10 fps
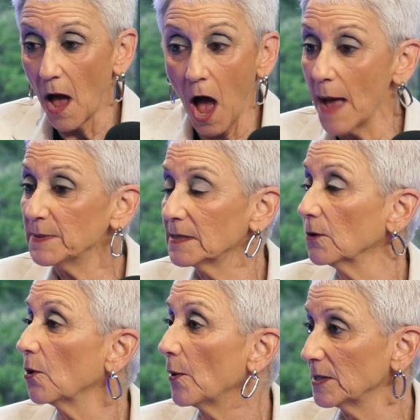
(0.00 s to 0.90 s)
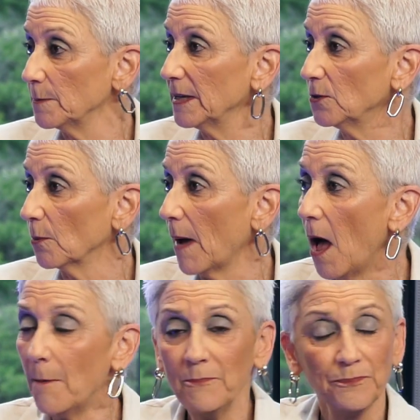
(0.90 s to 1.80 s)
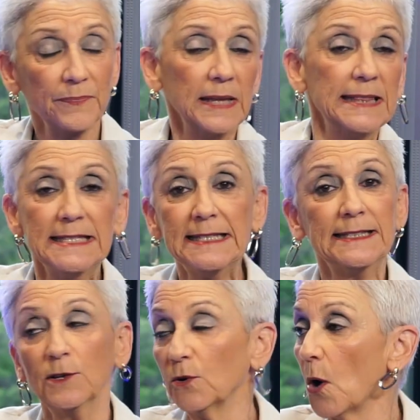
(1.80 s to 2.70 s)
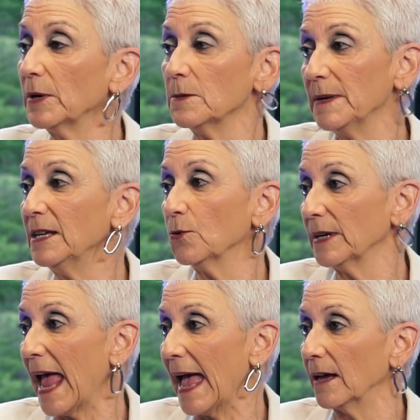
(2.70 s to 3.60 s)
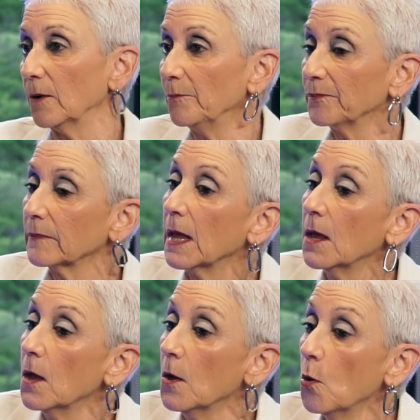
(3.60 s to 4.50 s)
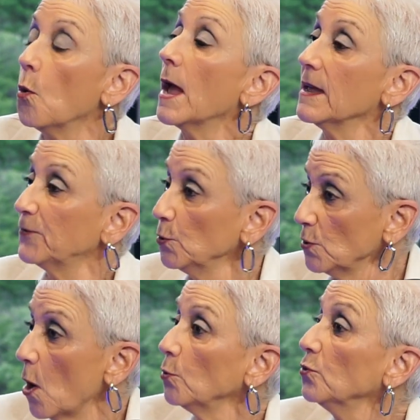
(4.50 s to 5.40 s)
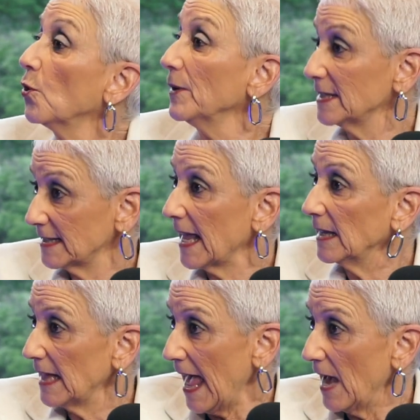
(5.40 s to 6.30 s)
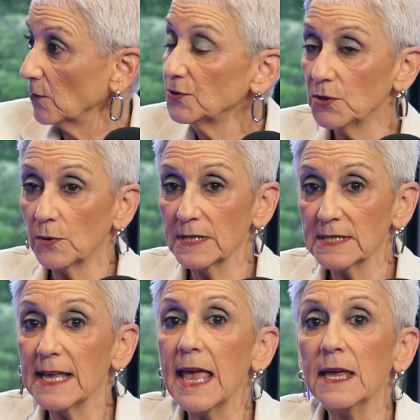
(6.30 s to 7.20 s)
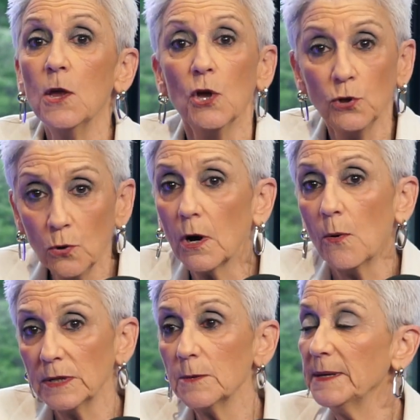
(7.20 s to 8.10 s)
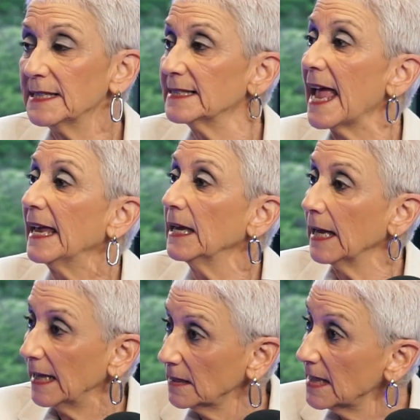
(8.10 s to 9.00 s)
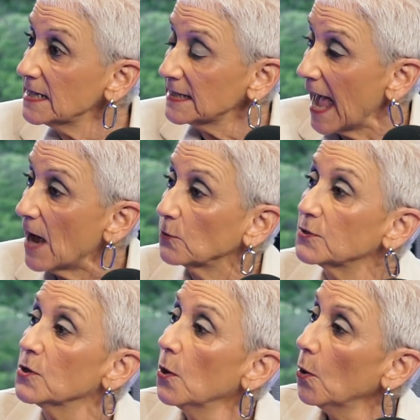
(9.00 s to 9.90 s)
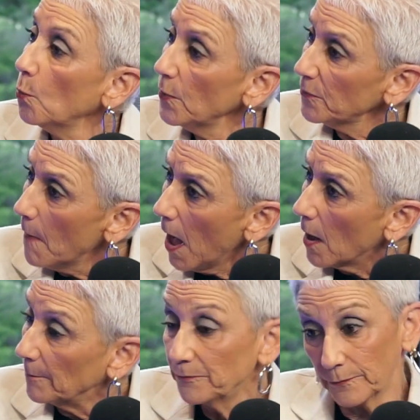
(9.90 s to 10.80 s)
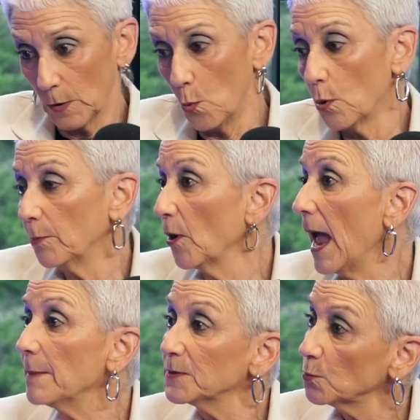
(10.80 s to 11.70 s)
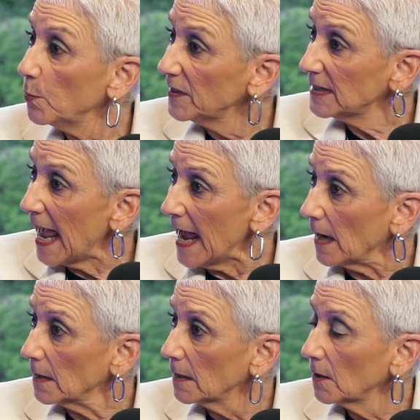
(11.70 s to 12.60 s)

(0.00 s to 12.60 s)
I'm still going to be your mom. This is still going to be your dad. If you know you're going to stay in the house, you can say you're going to be staying in this house with mom or perhaps with dad.